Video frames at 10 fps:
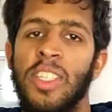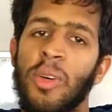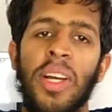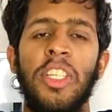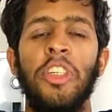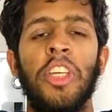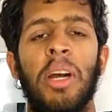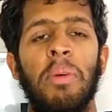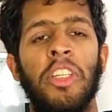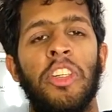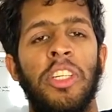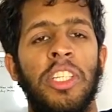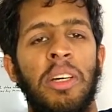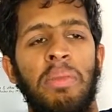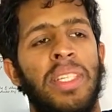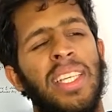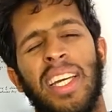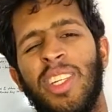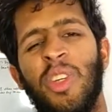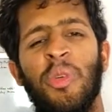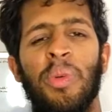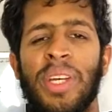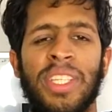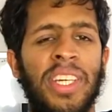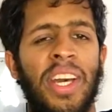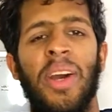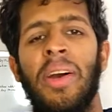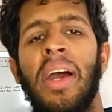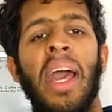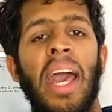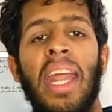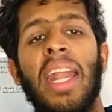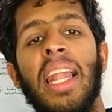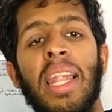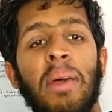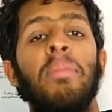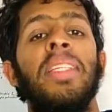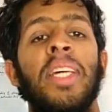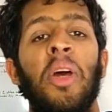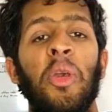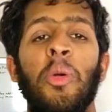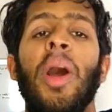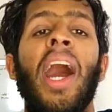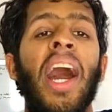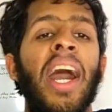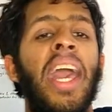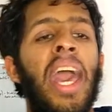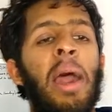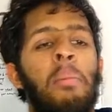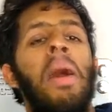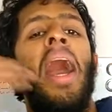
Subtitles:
So I just got my jury summons like 2 weeks ago, and let me tell you, I am